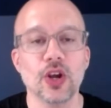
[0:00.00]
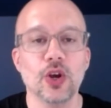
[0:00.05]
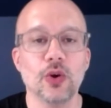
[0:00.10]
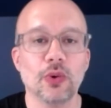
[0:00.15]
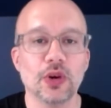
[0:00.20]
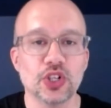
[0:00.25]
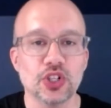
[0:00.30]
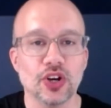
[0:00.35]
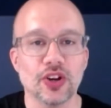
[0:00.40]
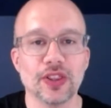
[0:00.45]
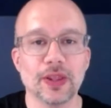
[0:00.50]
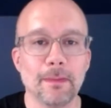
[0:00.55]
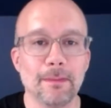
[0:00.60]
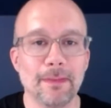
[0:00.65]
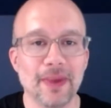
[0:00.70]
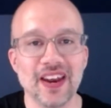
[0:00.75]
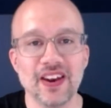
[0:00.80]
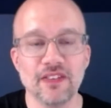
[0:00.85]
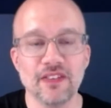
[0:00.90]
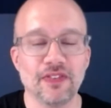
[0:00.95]
which are the
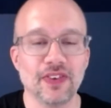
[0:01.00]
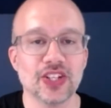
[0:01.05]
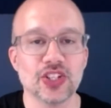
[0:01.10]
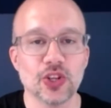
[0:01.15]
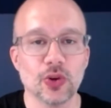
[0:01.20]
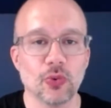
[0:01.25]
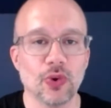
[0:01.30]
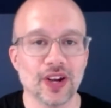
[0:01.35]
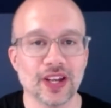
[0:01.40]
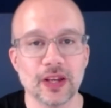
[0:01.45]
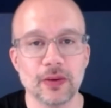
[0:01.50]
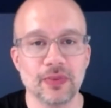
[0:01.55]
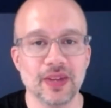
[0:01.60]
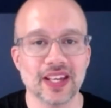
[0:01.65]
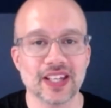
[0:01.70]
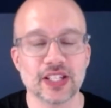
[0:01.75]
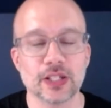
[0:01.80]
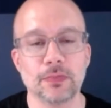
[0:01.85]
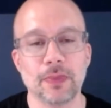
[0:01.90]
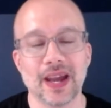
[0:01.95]
benefits and what can be
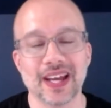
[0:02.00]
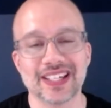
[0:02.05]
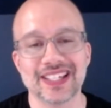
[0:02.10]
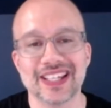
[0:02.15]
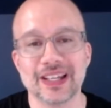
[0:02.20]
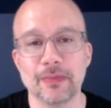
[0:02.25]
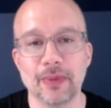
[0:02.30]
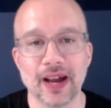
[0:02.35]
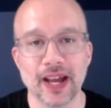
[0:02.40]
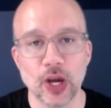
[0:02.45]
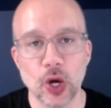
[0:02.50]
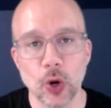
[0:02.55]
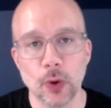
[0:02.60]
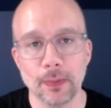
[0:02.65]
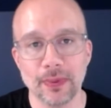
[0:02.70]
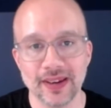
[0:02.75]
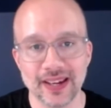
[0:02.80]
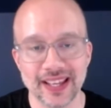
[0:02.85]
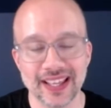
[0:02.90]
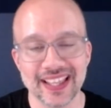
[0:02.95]
expected by
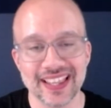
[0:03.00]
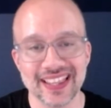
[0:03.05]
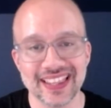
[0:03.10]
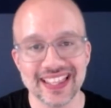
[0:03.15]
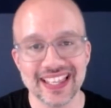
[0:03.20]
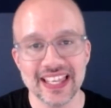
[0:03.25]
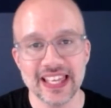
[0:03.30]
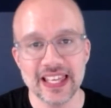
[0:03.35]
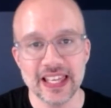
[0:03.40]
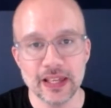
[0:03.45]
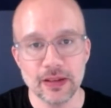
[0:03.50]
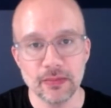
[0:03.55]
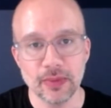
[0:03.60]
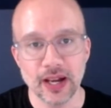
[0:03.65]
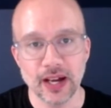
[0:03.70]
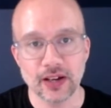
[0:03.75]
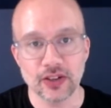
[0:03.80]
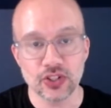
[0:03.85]
opening the email.